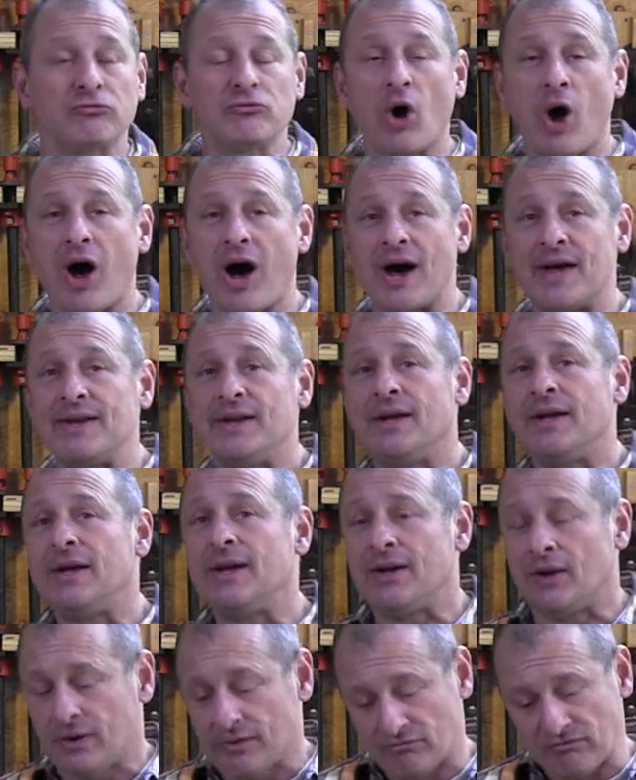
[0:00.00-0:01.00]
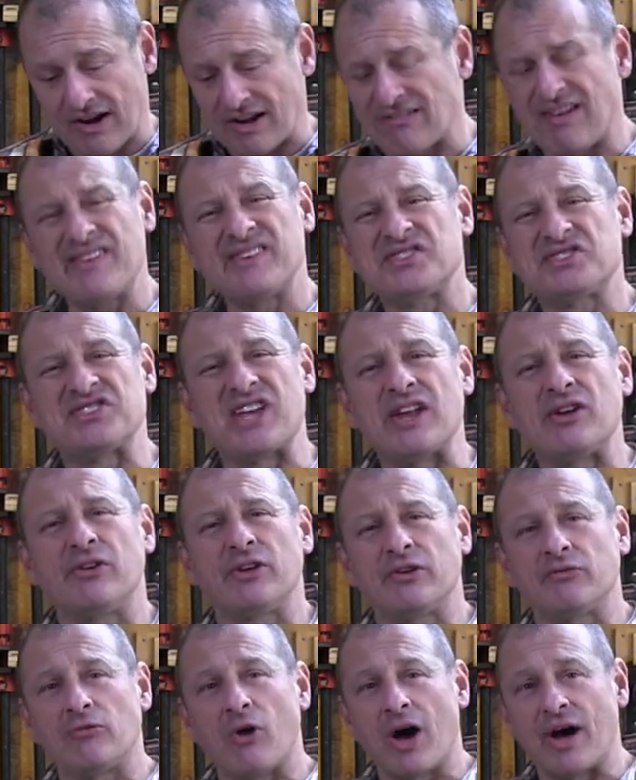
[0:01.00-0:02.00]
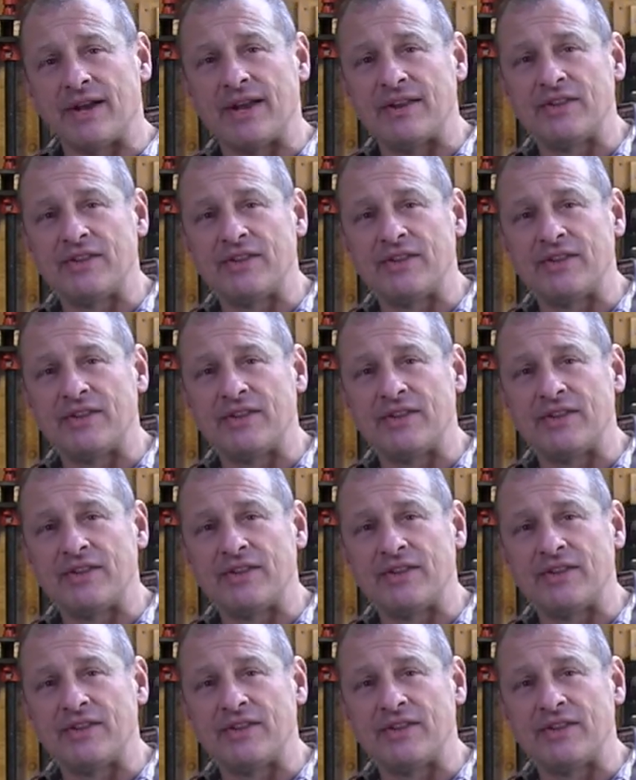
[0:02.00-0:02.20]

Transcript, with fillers: rod right around the center of the rod.